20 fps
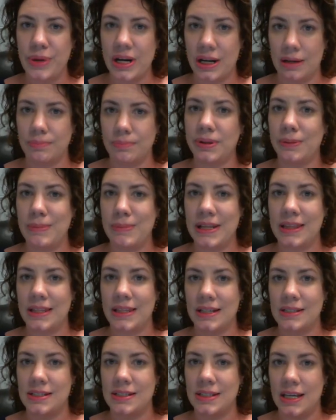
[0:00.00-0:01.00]
to implement
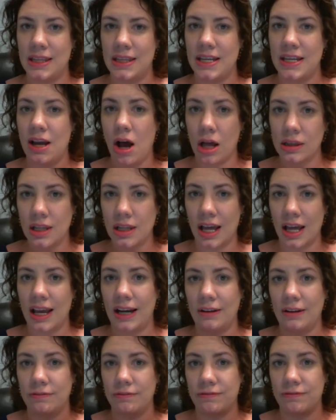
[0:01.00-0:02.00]
this in the
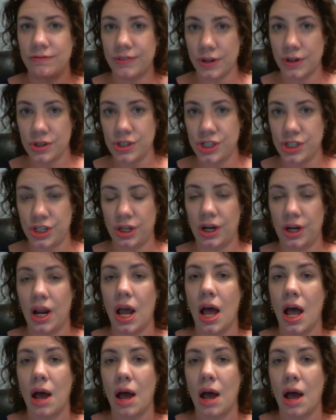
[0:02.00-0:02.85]
online version,